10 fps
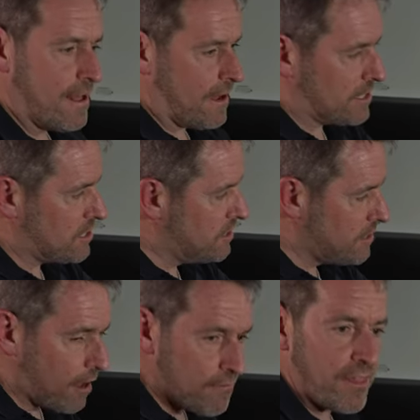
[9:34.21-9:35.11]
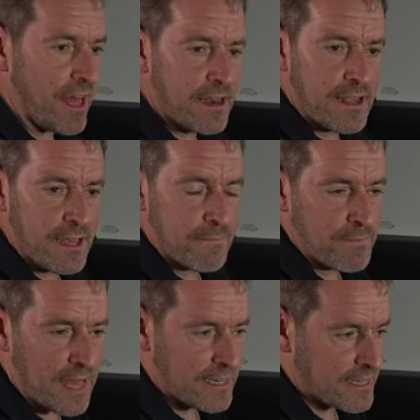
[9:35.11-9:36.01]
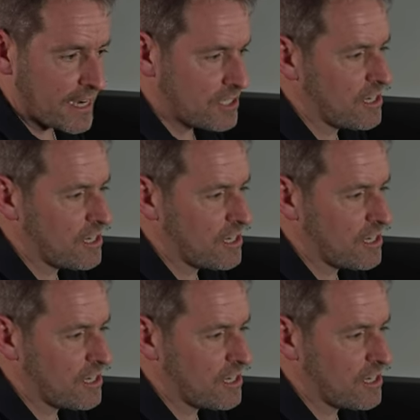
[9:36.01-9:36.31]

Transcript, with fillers: I'd love that, um, that dash.